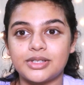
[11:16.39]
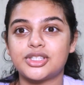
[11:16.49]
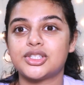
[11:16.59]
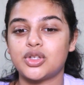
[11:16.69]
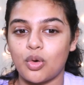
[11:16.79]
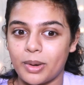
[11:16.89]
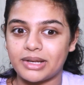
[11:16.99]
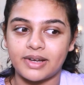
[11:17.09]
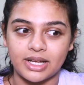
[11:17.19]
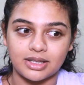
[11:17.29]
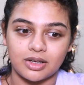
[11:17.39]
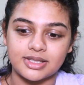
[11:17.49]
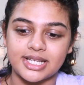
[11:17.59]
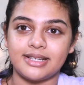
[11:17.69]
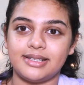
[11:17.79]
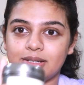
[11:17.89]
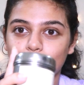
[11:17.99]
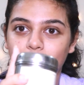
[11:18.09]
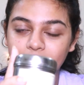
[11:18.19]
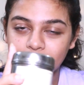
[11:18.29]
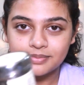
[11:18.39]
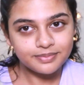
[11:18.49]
So my final thoughts, it did work.